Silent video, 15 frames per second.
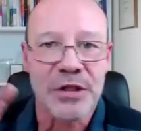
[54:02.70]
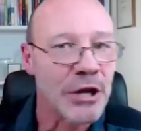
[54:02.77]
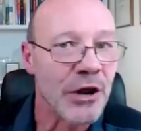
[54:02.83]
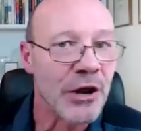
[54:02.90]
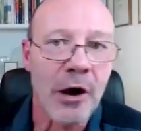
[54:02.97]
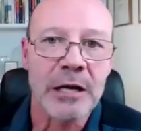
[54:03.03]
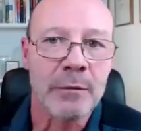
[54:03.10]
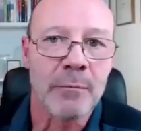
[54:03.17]
are the
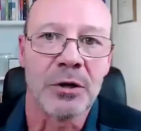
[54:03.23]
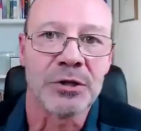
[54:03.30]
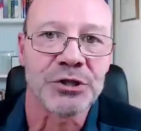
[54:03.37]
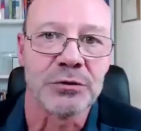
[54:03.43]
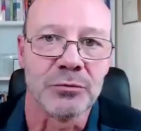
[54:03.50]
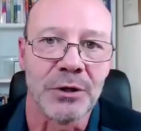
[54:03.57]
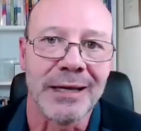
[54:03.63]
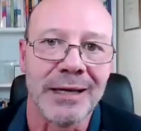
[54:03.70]
9
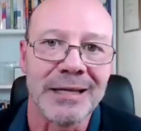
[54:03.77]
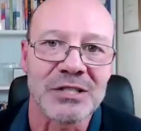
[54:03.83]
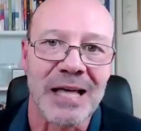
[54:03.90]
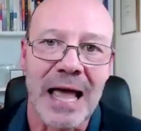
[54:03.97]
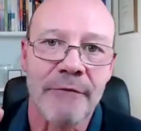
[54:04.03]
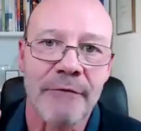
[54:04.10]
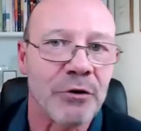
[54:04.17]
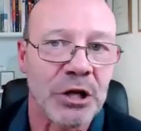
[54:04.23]
emotional needs
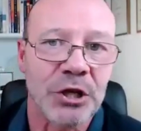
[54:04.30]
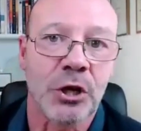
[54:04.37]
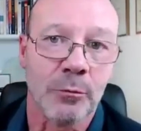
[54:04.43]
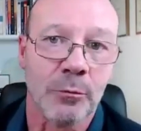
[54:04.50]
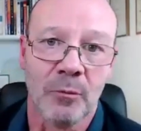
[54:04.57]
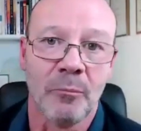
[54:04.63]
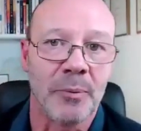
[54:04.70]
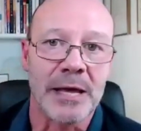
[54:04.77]
that every
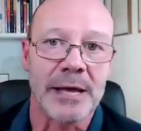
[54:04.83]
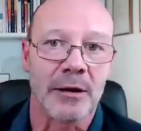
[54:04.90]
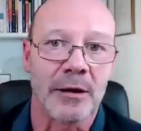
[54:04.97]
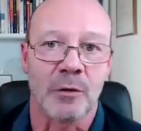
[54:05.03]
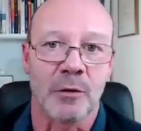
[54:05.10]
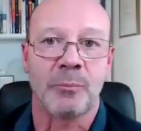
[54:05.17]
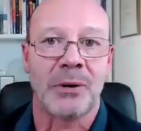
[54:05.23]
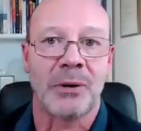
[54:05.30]
human being
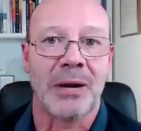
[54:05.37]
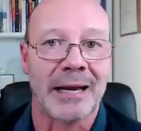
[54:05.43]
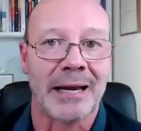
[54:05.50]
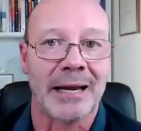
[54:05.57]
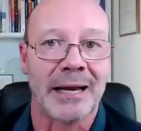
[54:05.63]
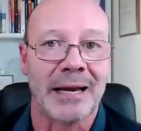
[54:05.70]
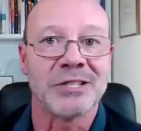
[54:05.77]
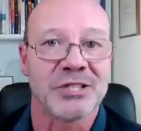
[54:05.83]
on the planet
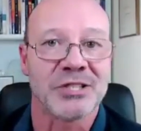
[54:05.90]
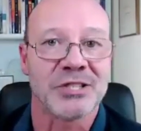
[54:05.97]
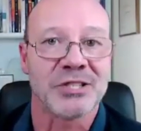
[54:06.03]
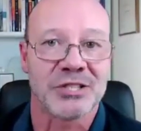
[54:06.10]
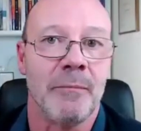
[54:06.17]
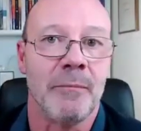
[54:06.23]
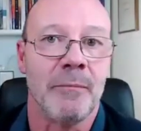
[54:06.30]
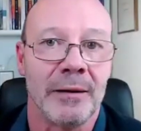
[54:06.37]
needs to
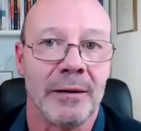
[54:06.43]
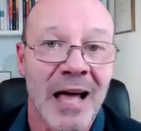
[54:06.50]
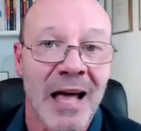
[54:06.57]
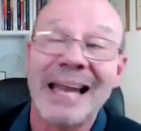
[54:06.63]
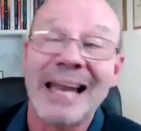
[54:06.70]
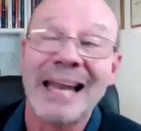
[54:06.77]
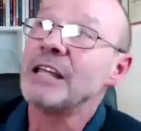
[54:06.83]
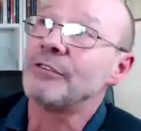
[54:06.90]
get met.
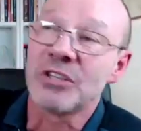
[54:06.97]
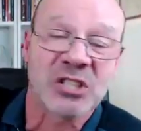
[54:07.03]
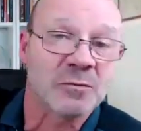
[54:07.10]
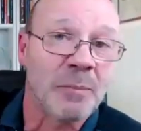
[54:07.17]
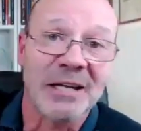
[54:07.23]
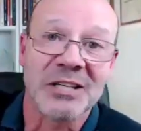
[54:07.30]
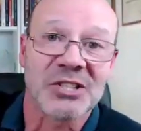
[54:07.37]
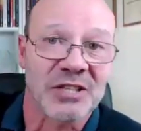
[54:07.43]
And even the
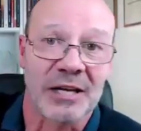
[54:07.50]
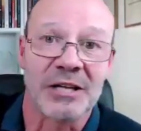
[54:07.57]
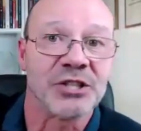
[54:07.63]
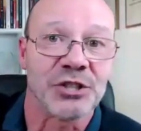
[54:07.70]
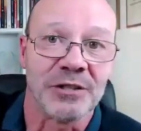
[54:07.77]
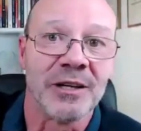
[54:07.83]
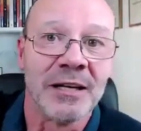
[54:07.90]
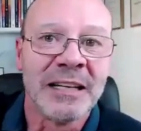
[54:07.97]
space
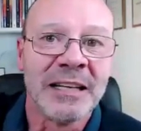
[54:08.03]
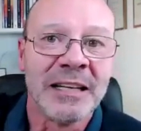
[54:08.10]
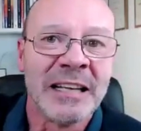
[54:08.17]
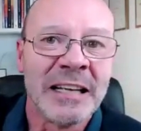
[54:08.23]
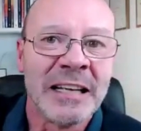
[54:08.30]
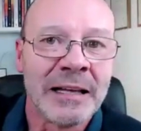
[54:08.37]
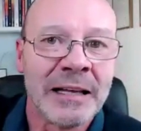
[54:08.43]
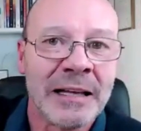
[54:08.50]
station,
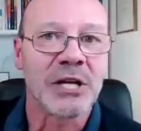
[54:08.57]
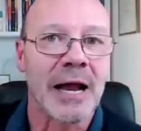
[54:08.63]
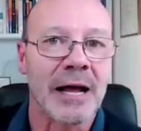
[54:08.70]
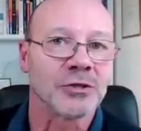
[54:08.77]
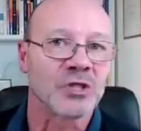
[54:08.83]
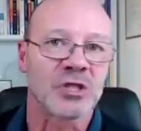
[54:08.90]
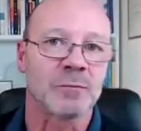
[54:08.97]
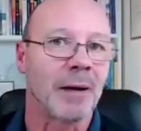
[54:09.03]
the
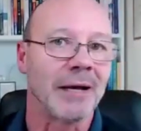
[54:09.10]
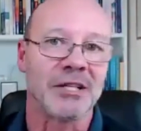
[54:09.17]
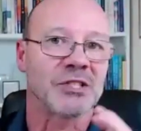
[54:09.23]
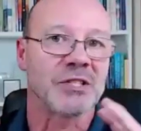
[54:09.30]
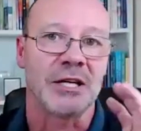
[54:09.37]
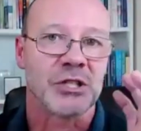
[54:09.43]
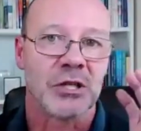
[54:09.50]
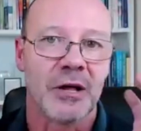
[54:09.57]
International
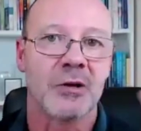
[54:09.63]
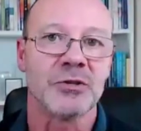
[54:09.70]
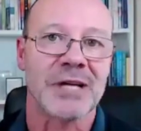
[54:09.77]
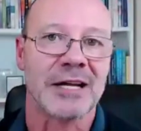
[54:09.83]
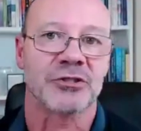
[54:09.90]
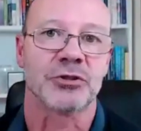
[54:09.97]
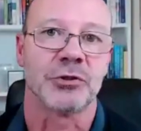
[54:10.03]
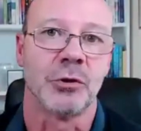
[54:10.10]
Space Station,
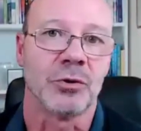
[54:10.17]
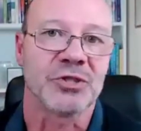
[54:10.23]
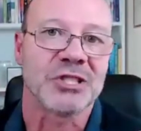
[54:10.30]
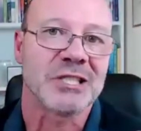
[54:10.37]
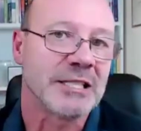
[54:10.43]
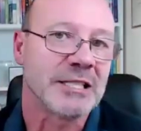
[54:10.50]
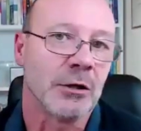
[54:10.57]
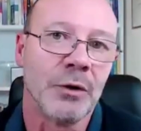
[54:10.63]
those astronauts
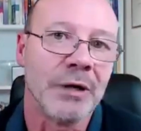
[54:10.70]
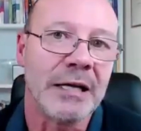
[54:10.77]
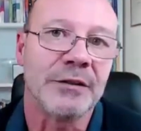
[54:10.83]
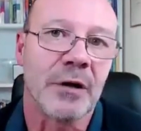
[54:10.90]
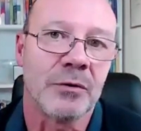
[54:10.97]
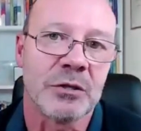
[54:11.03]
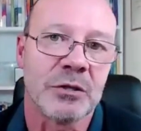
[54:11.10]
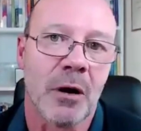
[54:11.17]
still
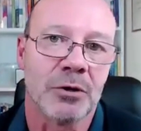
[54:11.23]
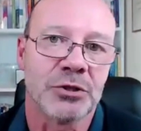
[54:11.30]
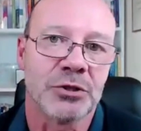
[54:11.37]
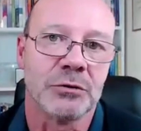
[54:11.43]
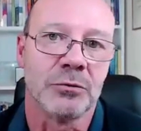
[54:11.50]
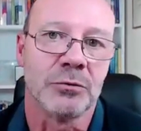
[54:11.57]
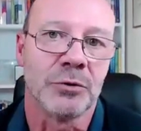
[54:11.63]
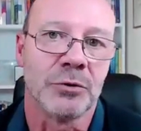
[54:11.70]
need those
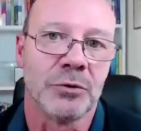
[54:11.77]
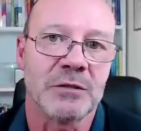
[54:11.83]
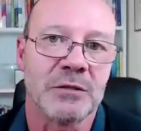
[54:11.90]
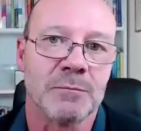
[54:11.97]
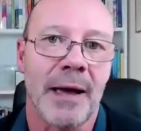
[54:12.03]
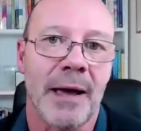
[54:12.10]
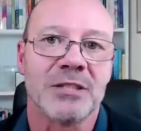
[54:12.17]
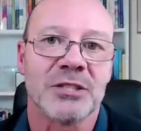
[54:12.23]
emotional needs
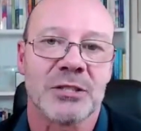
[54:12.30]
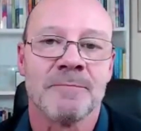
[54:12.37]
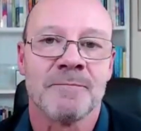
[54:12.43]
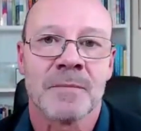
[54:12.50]
met.